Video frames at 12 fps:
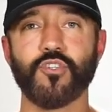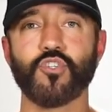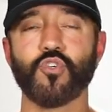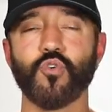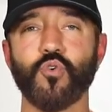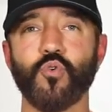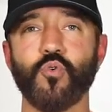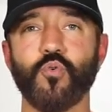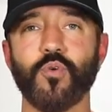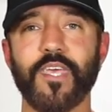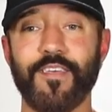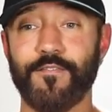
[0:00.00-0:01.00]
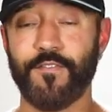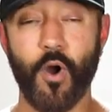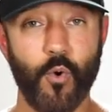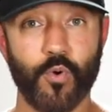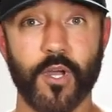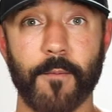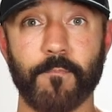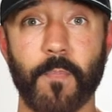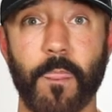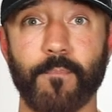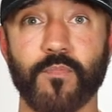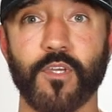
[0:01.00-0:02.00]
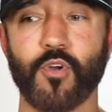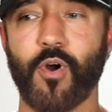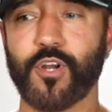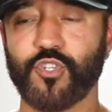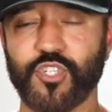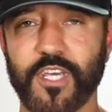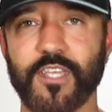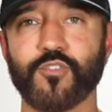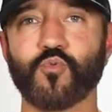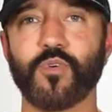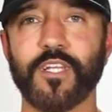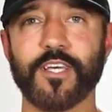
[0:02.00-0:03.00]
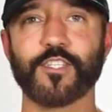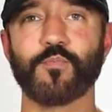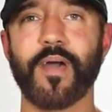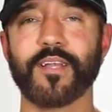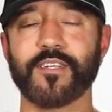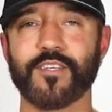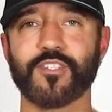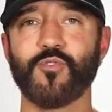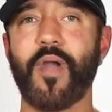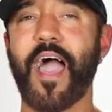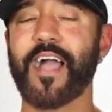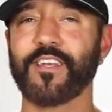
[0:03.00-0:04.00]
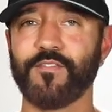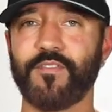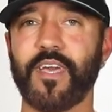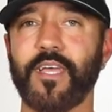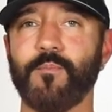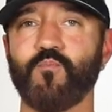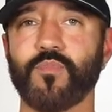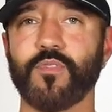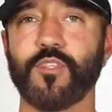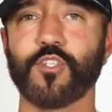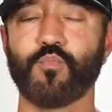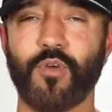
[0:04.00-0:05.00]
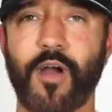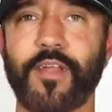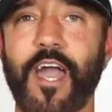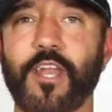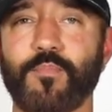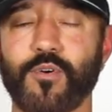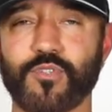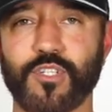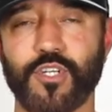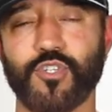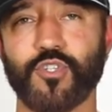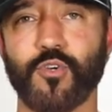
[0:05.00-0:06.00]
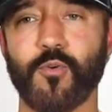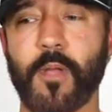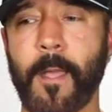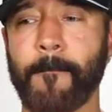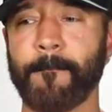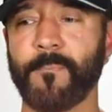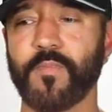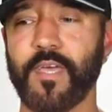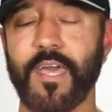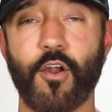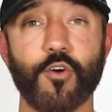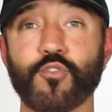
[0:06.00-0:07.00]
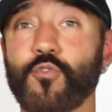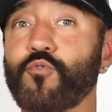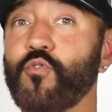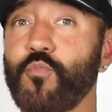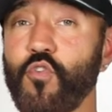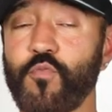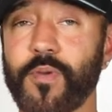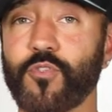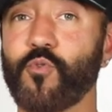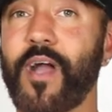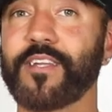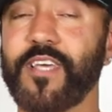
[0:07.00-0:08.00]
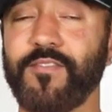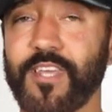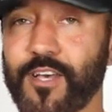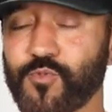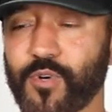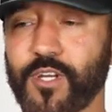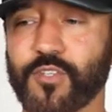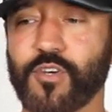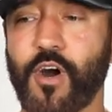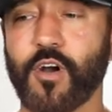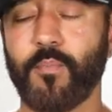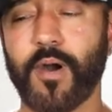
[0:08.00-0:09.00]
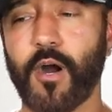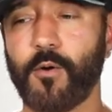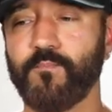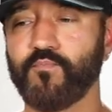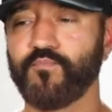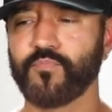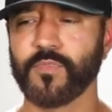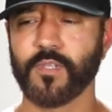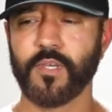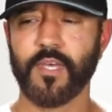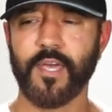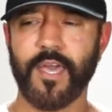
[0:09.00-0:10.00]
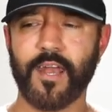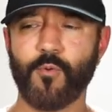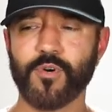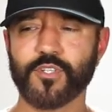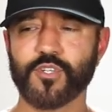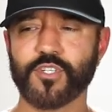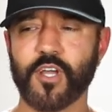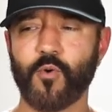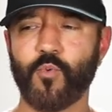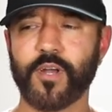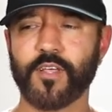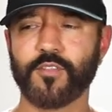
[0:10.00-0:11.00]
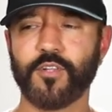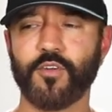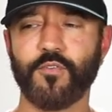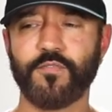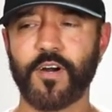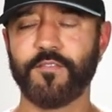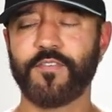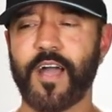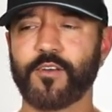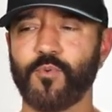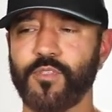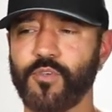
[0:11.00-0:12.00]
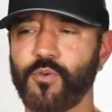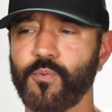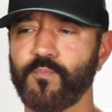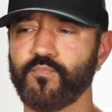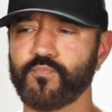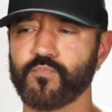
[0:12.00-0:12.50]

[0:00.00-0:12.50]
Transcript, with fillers: to evoke. You know, our genes really expect us to activate this brown adipose tissue, and also through movement, through activity, as we're going to talk about. And I want to share one other little fun fact with you,